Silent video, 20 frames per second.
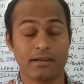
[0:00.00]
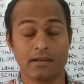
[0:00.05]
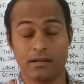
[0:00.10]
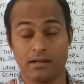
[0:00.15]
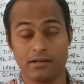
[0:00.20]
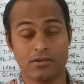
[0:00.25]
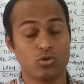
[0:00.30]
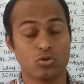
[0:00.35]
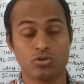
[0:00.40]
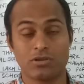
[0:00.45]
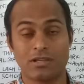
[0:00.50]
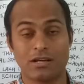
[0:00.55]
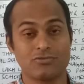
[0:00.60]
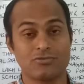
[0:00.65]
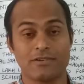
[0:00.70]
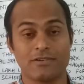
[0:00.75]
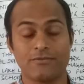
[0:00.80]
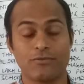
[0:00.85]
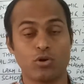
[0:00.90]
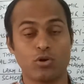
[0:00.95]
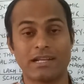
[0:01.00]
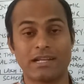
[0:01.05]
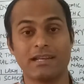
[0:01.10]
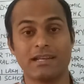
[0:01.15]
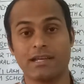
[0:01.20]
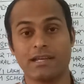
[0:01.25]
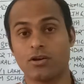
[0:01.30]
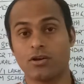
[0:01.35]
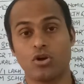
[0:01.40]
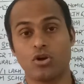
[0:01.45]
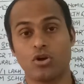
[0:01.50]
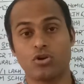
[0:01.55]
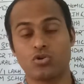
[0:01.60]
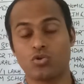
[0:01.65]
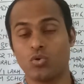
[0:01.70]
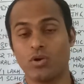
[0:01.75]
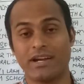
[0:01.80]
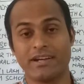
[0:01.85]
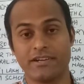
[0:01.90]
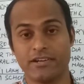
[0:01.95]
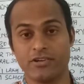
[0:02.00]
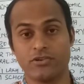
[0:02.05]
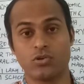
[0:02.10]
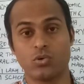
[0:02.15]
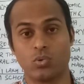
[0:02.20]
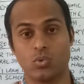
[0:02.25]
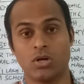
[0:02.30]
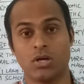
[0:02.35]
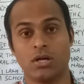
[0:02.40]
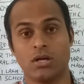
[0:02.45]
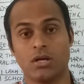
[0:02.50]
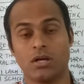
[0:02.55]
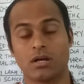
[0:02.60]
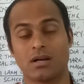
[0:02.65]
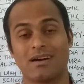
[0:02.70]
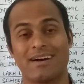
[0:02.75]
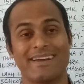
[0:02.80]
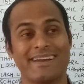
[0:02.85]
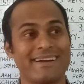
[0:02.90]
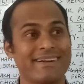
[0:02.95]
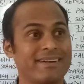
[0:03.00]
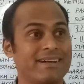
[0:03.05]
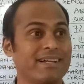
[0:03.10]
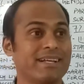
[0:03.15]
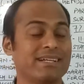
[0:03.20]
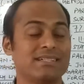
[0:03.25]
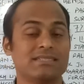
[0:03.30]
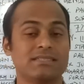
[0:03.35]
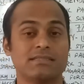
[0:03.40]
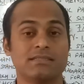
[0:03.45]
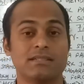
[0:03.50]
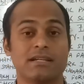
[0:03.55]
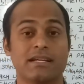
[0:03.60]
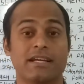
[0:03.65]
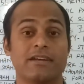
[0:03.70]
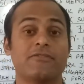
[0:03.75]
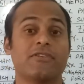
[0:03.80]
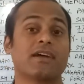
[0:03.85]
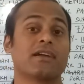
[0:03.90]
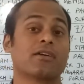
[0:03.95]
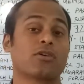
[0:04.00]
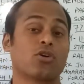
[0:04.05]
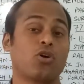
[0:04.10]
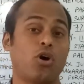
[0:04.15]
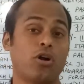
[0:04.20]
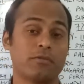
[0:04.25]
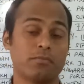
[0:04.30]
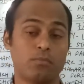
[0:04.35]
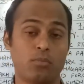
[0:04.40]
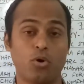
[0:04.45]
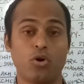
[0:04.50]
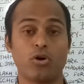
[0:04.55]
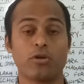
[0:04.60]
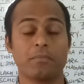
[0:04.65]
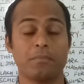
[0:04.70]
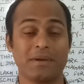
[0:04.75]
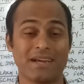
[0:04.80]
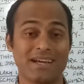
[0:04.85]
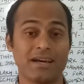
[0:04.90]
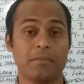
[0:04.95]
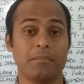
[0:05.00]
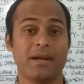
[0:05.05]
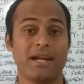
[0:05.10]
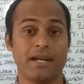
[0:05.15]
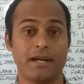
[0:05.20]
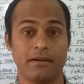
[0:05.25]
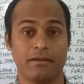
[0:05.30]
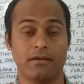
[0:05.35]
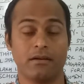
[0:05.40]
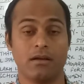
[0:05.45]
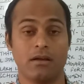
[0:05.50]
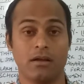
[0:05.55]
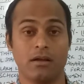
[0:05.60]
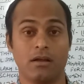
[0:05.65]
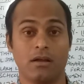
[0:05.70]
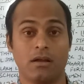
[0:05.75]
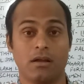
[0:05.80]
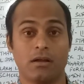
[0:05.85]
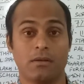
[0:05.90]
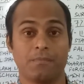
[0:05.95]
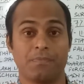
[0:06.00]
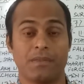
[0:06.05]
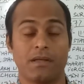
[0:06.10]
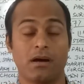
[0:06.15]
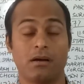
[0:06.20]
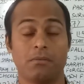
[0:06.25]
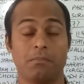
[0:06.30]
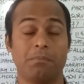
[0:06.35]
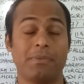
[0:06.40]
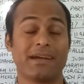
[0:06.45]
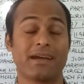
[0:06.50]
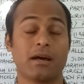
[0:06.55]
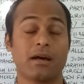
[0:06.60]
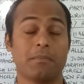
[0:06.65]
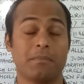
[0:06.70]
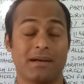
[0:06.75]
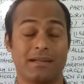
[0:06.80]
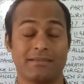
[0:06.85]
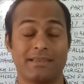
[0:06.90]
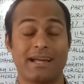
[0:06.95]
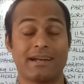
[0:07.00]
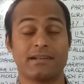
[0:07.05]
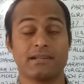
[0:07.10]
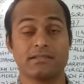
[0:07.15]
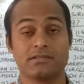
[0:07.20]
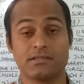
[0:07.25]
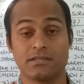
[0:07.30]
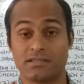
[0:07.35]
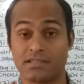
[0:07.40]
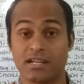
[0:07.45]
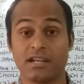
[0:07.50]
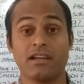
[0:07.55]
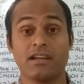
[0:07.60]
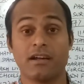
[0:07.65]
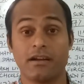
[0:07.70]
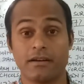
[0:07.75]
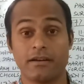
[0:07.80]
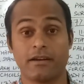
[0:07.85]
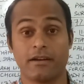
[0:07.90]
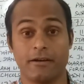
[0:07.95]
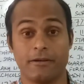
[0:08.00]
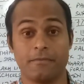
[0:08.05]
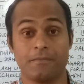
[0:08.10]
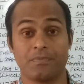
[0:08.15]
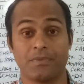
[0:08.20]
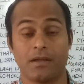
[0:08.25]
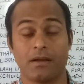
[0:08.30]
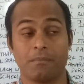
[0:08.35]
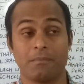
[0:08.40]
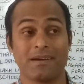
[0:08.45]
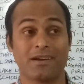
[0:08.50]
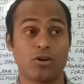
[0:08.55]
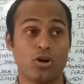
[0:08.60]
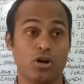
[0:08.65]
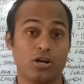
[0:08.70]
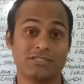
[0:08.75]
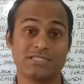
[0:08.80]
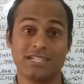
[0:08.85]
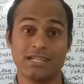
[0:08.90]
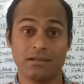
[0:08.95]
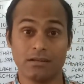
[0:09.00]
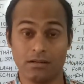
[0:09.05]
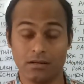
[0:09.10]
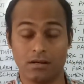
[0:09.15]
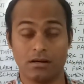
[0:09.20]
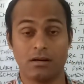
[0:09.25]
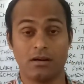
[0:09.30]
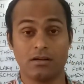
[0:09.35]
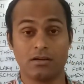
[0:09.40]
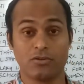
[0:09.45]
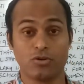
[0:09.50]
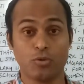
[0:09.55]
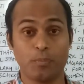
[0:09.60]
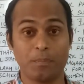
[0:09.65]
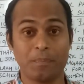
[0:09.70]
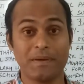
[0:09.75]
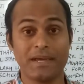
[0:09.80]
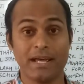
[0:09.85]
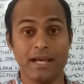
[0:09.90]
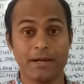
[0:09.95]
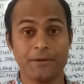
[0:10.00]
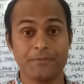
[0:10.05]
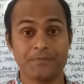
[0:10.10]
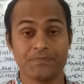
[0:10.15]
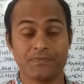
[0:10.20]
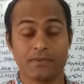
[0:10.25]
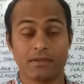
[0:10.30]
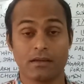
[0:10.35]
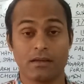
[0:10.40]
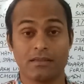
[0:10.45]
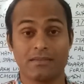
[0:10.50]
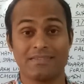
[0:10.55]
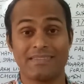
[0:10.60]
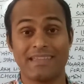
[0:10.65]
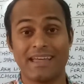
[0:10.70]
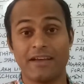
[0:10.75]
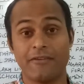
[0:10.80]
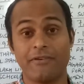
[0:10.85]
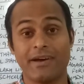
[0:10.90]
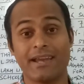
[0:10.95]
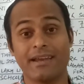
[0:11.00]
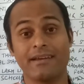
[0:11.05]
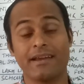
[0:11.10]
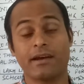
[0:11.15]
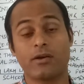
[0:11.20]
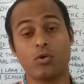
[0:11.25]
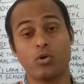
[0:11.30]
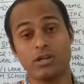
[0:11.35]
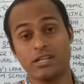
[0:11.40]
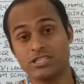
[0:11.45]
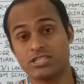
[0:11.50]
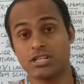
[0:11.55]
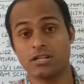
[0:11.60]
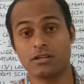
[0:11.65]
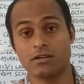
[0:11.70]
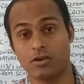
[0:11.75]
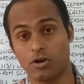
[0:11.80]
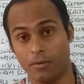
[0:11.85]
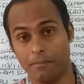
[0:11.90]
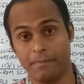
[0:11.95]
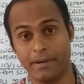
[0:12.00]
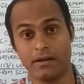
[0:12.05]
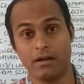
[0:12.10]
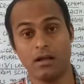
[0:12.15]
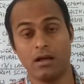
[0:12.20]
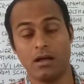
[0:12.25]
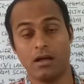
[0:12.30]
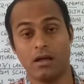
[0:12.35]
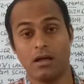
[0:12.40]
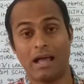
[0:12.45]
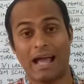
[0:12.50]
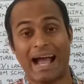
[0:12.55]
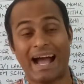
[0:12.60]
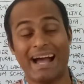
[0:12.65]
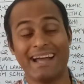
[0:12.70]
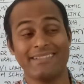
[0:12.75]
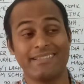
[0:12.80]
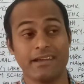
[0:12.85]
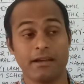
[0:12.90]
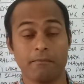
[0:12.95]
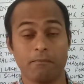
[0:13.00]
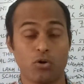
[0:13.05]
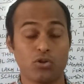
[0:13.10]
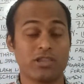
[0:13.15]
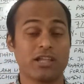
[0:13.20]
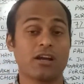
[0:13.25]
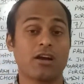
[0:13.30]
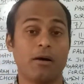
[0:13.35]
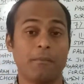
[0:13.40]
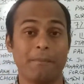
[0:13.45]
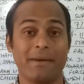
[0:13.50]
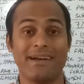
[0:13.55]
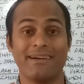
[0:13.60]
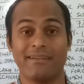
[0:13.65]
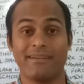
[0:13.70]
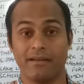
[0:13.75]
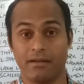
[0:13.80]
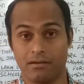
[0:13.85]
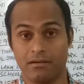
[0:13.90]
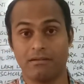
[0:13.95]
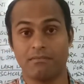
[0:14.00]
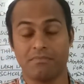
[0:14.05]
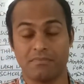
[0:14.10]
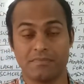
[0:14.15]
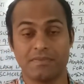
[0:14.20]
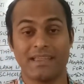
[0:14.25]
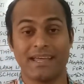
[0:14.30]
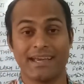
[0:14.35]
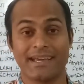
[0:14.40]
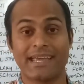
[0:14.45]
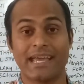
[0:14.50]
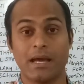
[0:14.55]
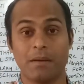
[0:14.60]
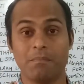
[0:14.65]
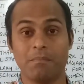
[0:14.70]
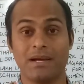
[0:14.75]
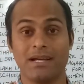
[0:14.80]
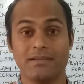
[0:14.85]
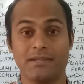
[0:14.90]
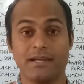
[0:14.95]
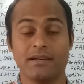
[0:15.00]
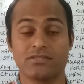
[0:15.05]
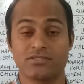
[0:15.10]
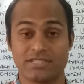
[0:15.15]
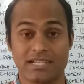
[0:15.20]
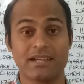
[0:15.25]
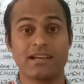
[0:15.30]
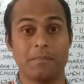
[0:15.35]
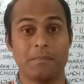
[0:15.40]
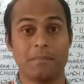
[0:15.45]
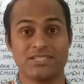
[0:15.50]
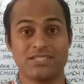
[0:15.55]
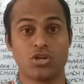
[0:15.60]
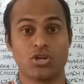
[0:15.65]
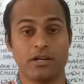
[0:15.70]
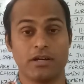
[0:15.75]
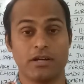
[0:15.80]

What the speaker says: think in 2014 he got 282. Currently he's even got bigger mandate, that is 300, because in UPA they were in a coalition government. I think Modi government, they came in a single